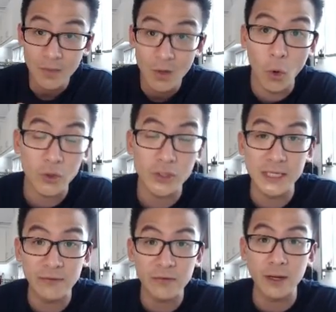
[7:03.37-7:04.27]
or you're
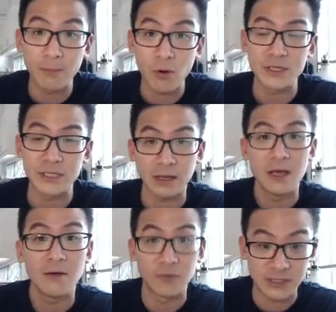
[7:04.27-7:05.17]
delivering a project
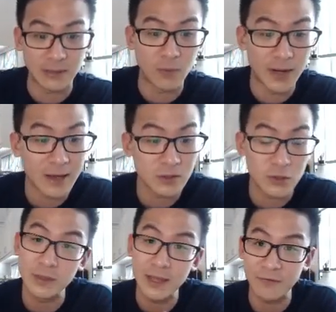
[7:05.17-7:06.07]
for someone else
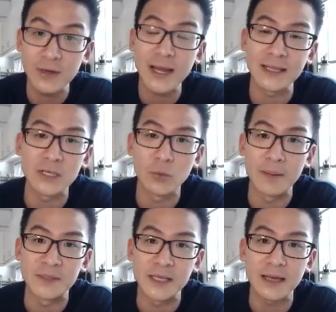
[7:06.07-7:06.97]
through that freelancing
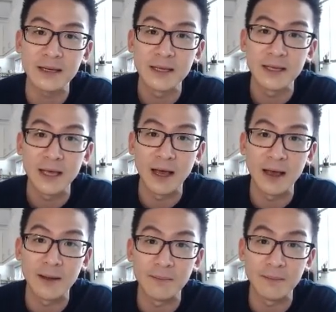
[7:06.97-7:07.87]
website,
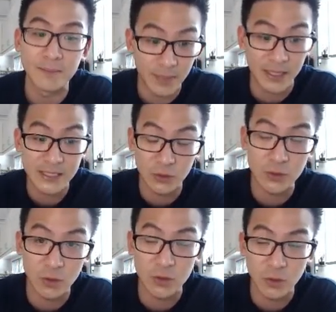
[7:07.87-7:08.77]
because
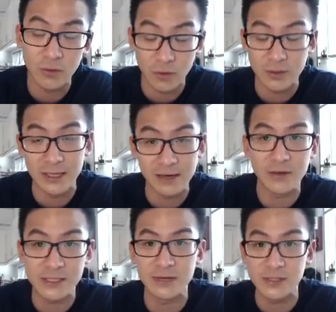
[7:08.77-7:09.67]
you're delivering
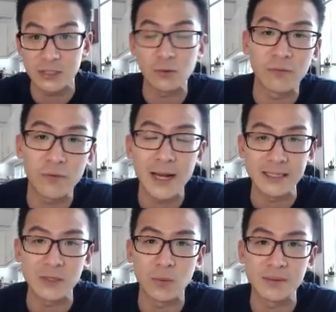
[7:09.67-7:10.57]
services through a
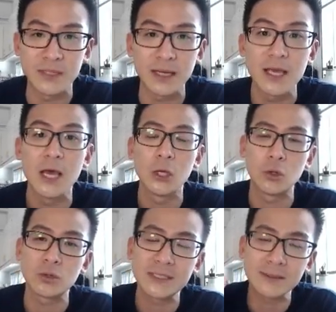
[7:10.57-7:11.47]
freelancing website,
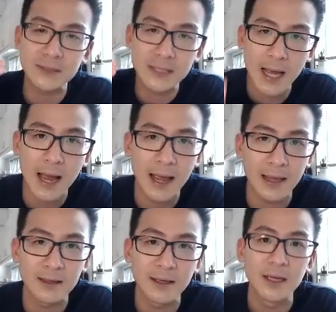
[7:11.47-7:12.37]
you're still
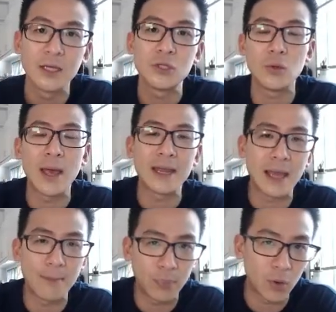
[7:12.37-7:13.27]
tied to an
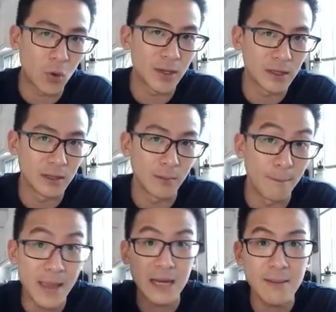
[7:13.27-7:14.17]
employer,
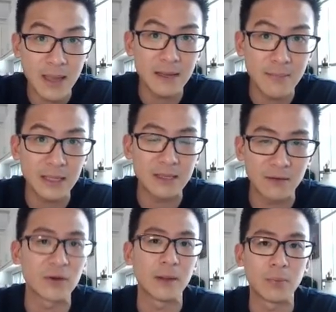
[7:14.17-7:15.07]
many
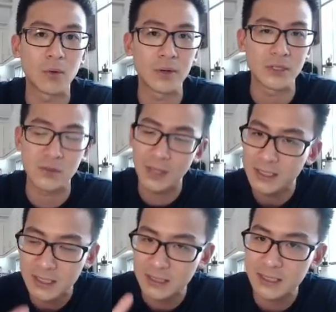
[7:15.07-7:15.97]
different employers. So
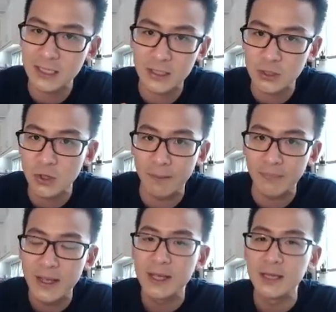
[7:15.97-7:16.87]
that's considered a job.
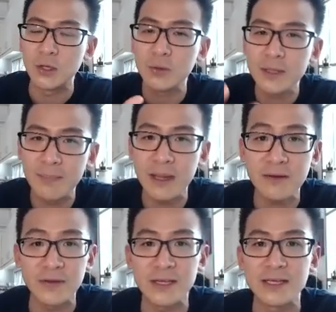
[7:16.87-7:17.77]
The only
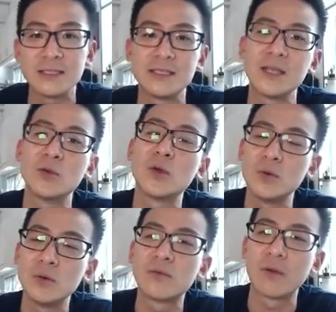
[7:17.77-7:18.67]
benefit is that you can
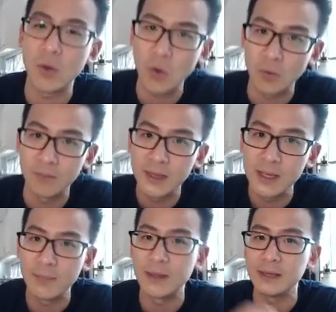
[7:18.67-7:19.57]
do it from home.
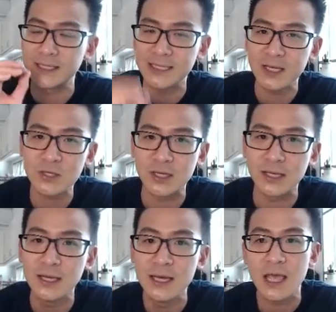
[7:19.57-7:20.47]
But
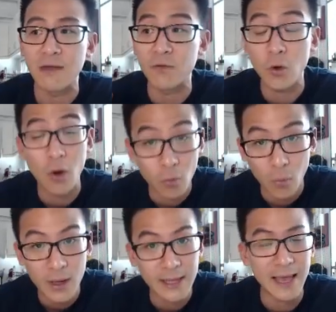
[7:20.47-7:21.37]
essentially, if you're not
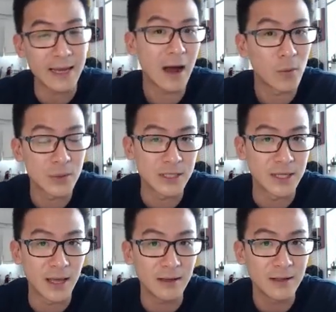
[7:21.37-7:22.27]
working 8 hours a
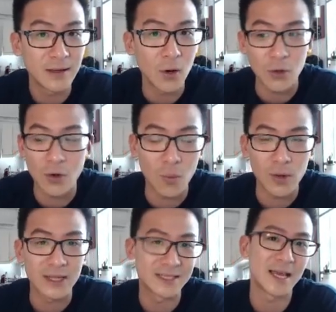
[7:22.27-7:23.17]
day, or you're not
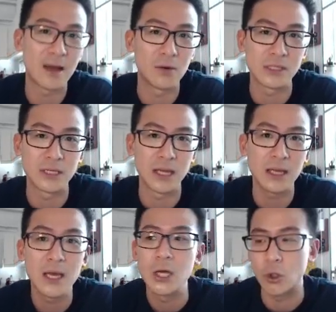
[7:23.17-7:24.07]
working 10 hours a
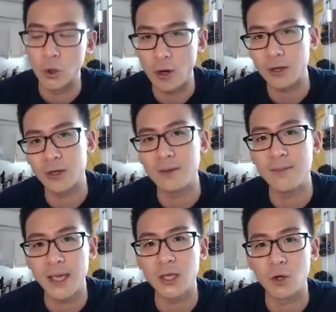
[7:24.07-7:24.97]
day, you're not gonna
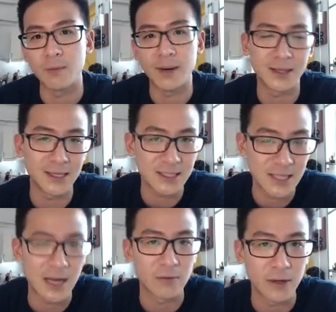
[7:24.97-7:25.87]
make your monthly
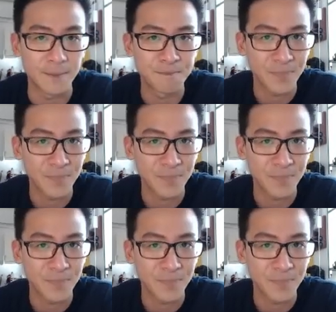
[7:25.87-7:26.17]
salary.